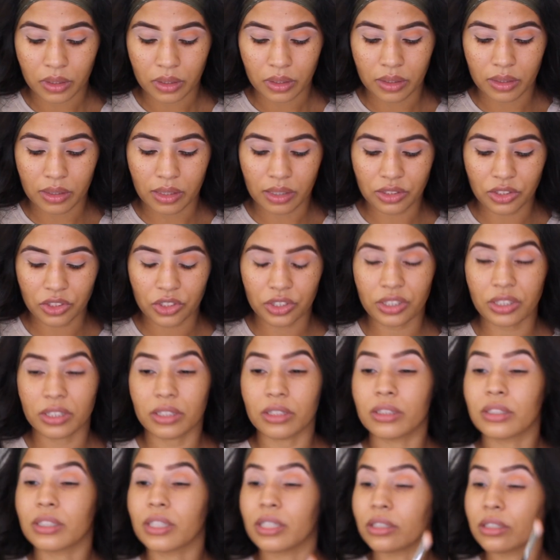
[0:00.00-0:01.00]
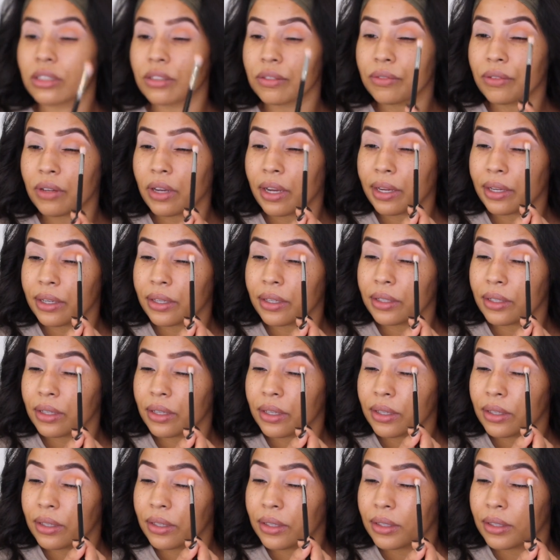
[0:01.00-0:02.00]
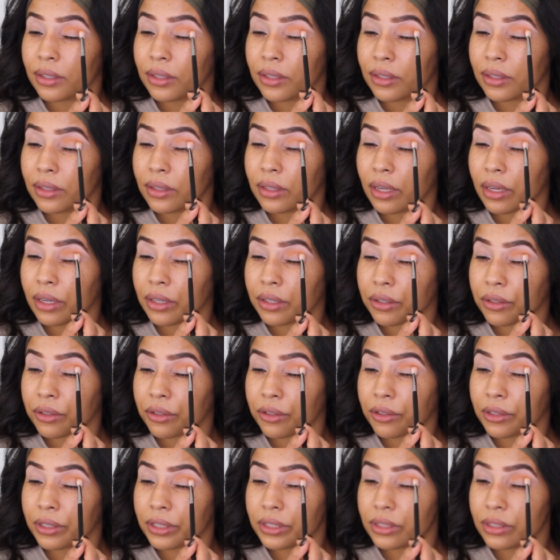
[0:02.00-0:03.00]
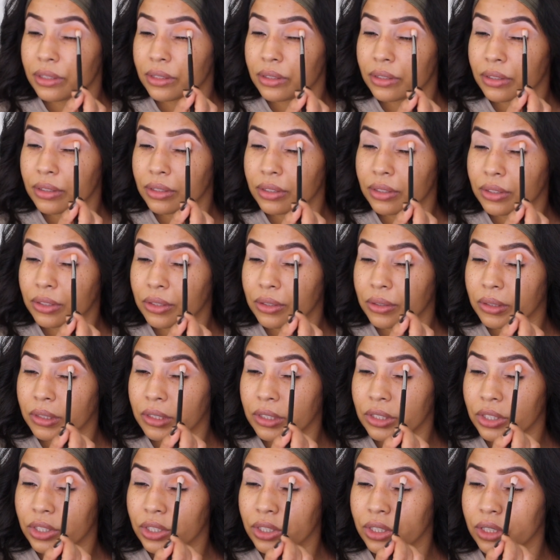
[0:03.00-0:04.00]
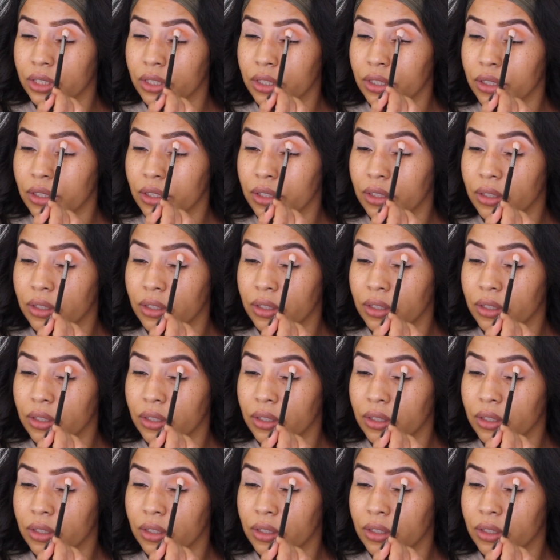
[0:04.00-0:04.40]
that's just intensifying that crease situation.